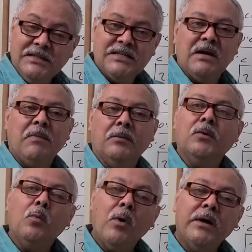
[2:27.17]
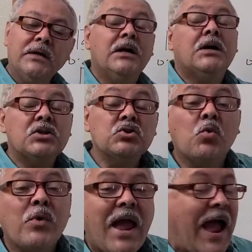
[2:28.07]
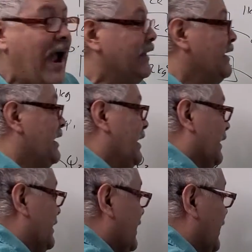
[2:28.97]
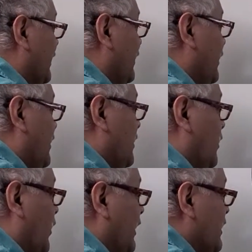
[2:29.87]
this amount of water, so we add heat, right?